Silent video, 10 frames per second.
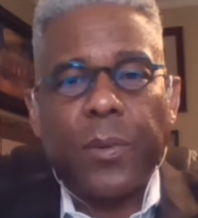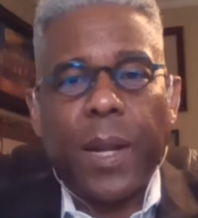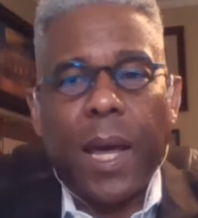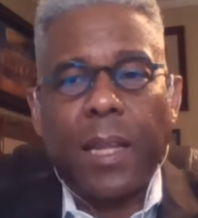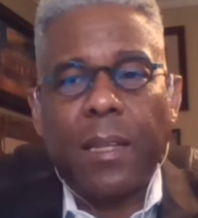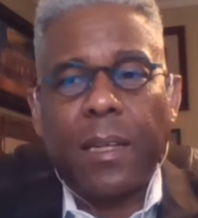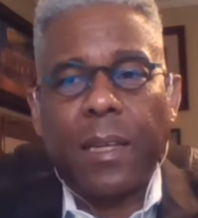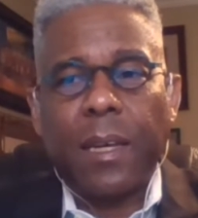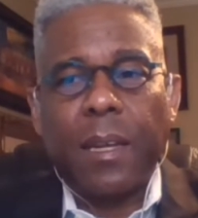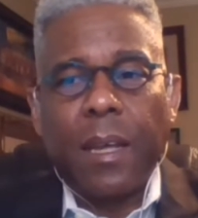when I
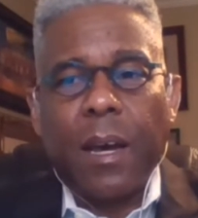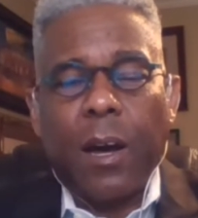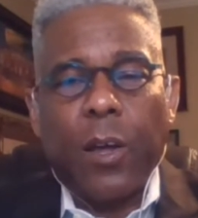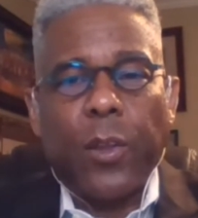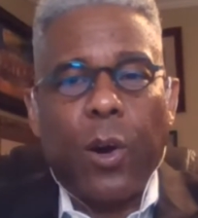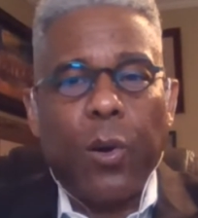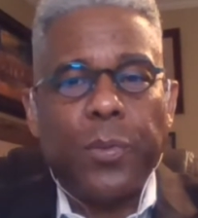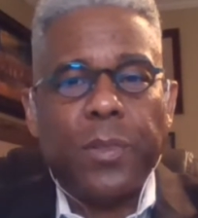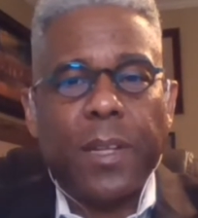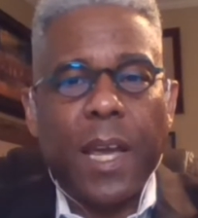look at all the
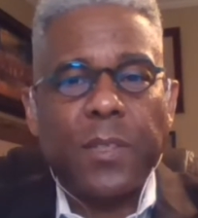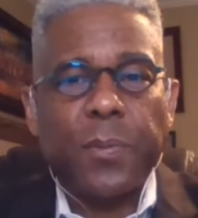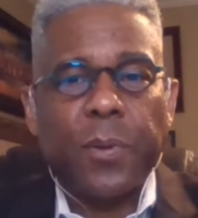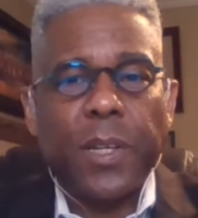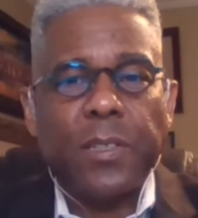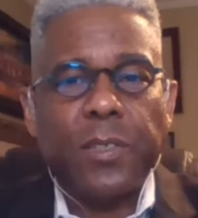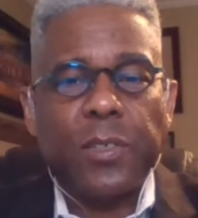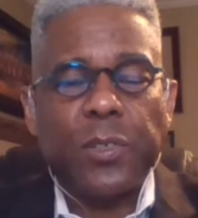hopes and aspirations